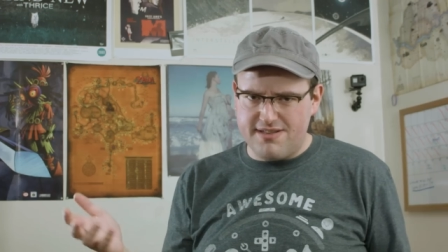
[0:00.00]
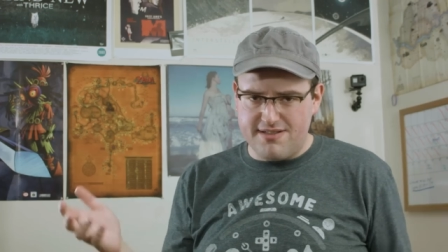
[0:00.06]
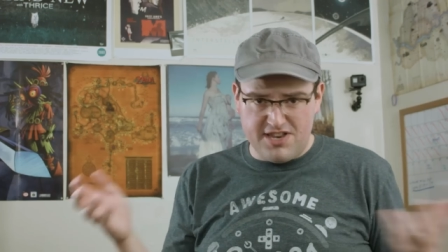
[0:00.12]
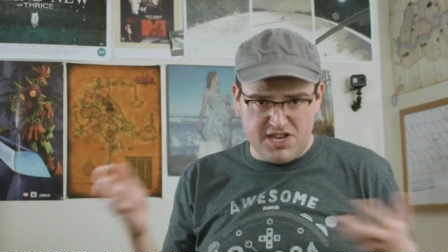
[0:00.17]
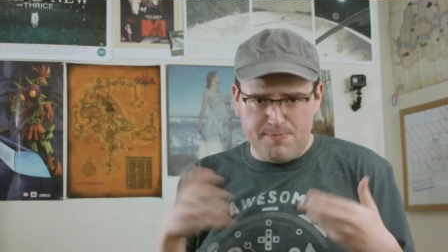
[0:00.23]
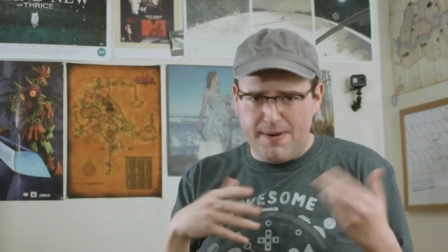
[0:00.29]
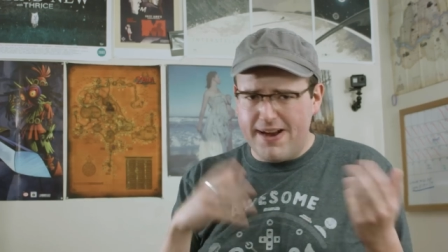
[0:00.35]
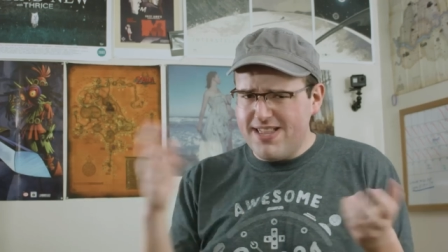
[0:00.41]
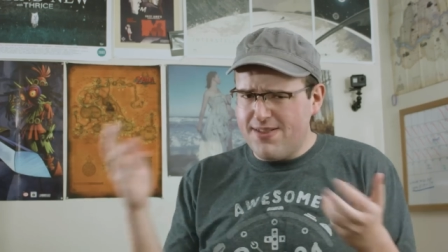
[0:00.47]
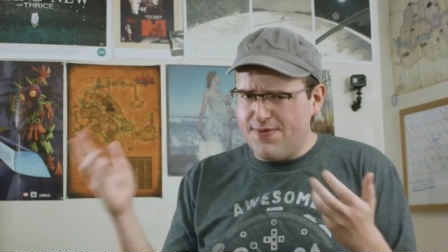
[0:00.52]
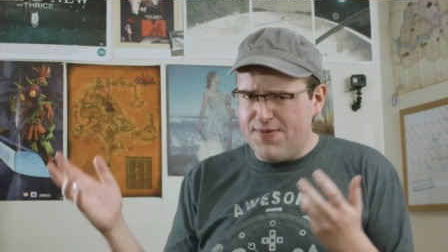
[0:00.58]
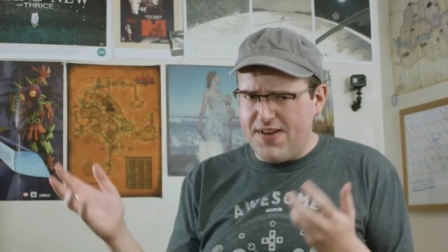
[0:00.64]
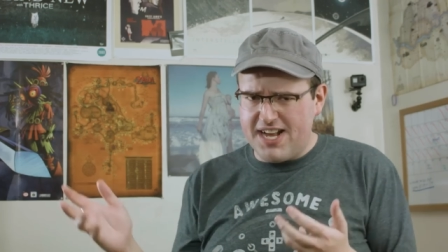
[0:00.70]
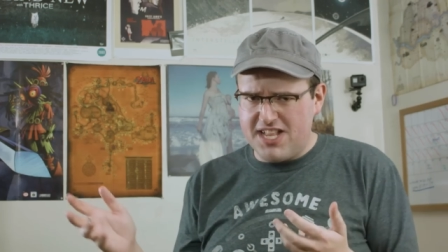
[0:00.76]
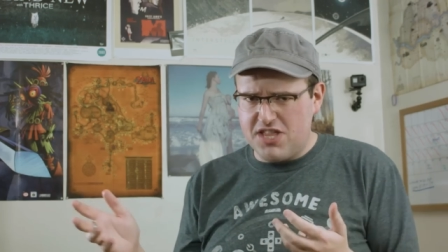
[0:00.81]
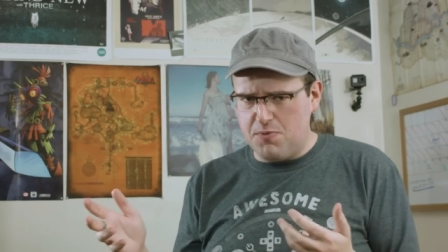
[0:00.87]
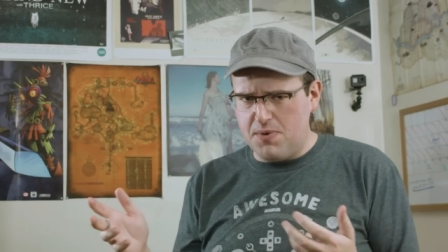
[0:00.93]
despite the
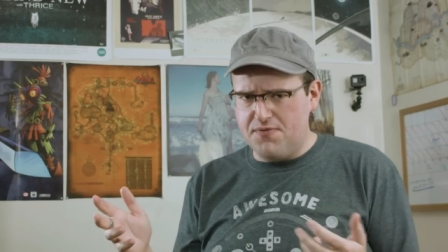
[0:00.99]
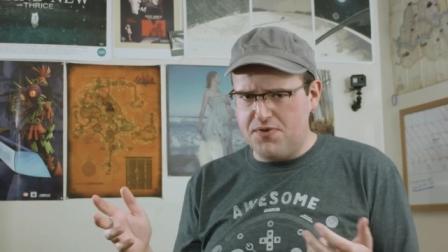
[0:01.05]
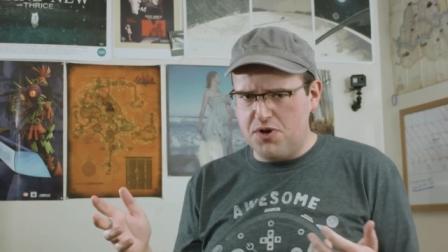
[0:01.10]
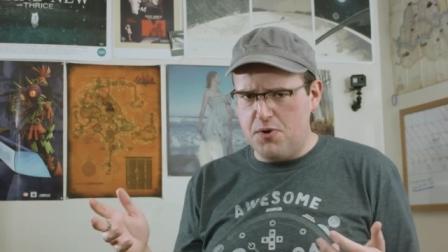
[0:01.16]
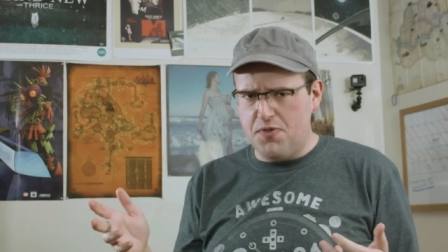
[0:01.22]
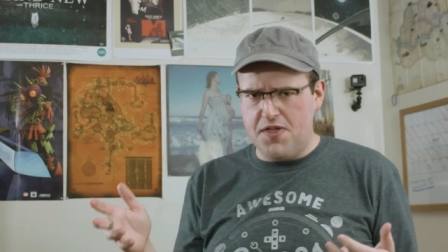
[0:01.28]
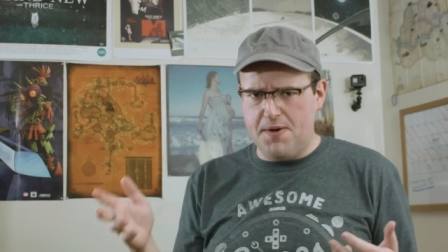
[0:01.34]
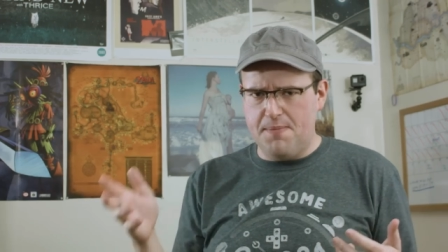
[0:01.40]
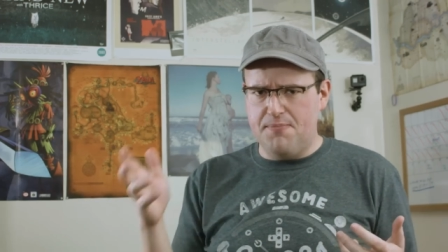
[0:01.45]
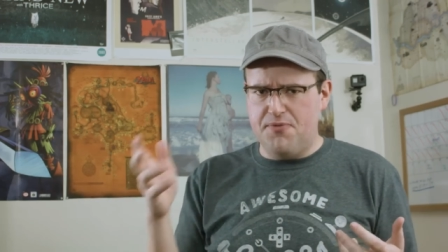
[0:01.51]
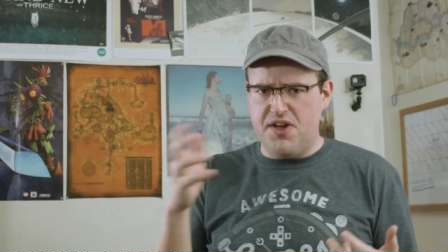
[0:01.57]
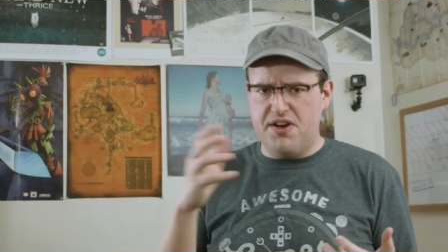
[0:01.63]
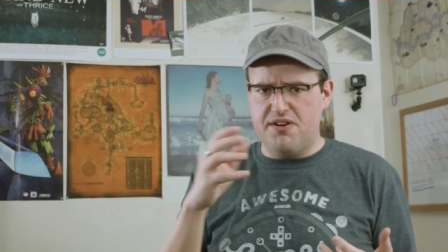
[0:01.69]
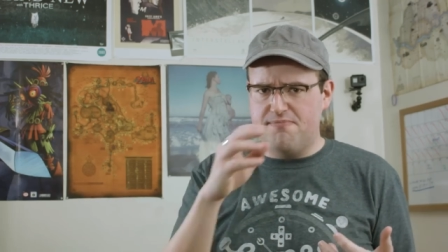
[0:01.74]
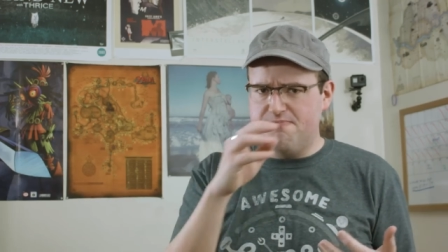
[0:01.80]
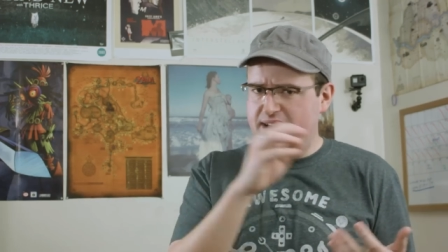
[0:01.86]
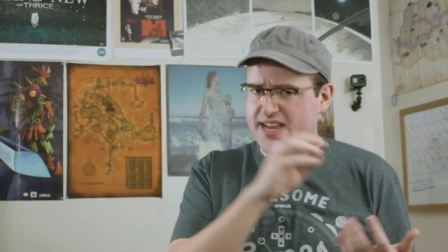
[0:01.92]
fact that we've known them
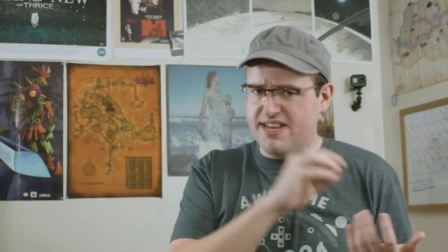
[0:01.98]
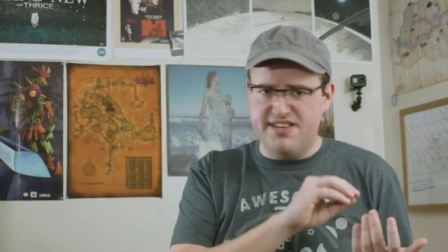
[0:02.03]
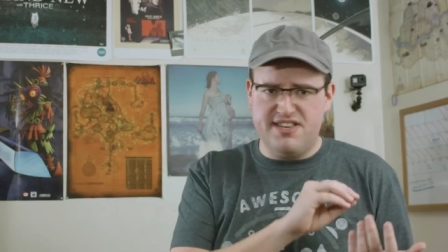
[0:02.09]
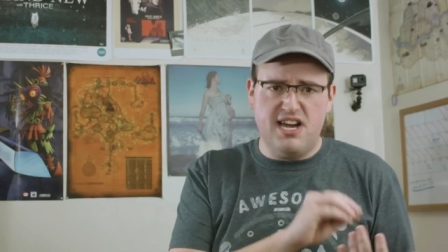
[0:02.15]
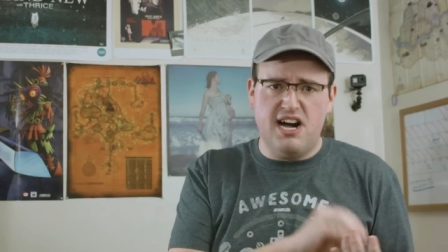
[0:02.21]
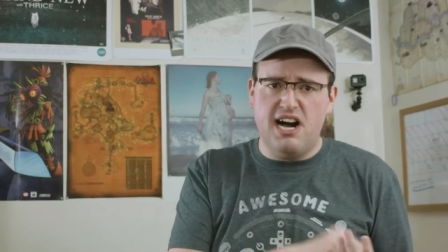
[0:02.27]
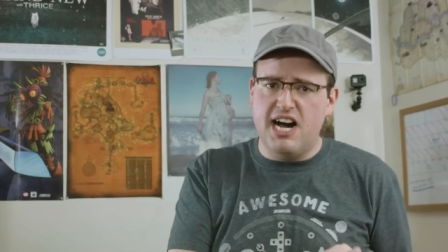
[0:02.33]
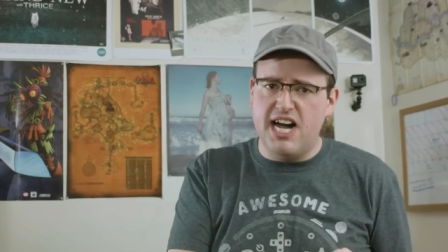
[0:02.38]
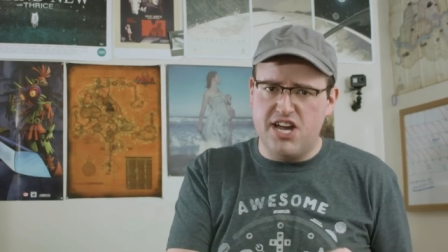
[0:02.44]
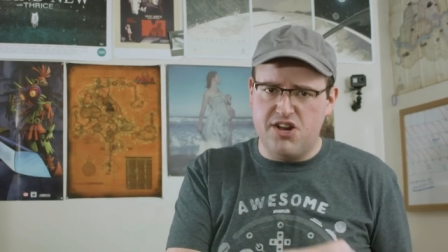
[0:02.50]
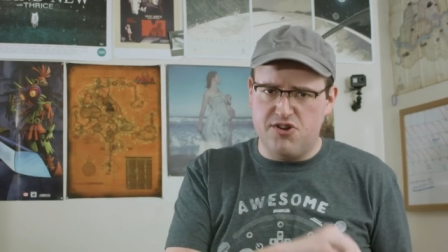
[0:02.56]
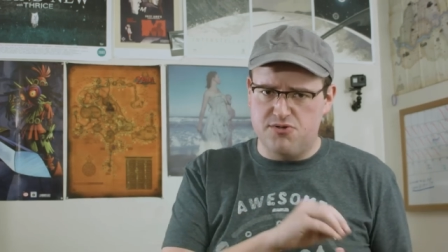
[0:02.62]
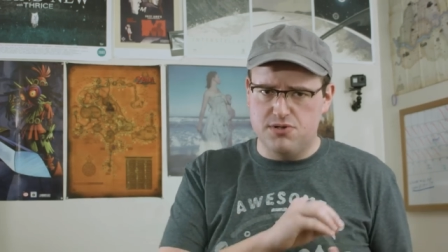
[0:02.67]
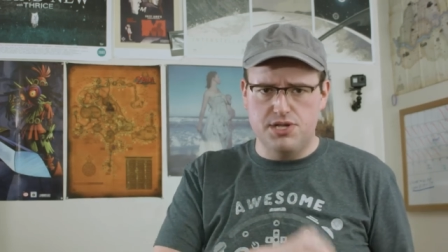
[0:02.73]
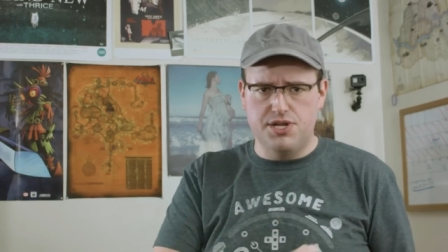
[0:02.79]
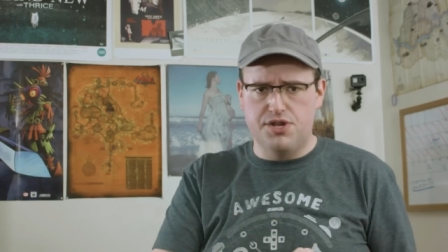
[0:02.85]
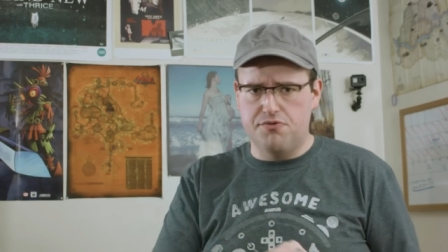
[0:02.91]
their entire
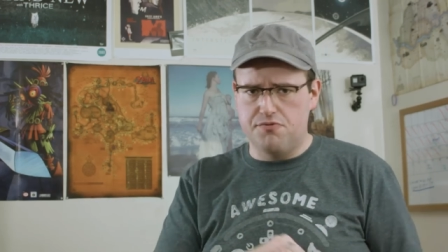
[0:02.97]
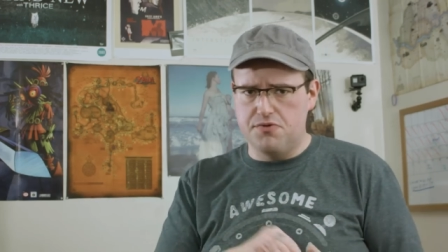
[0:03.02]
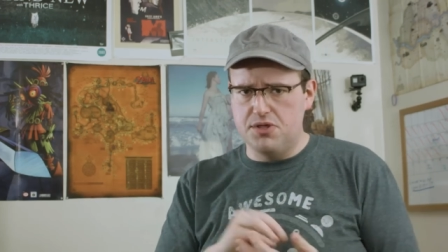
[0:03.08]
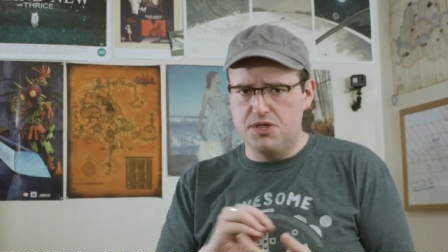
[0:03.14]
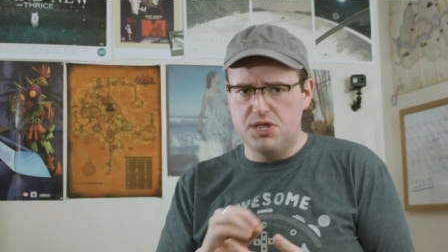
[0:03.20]
literal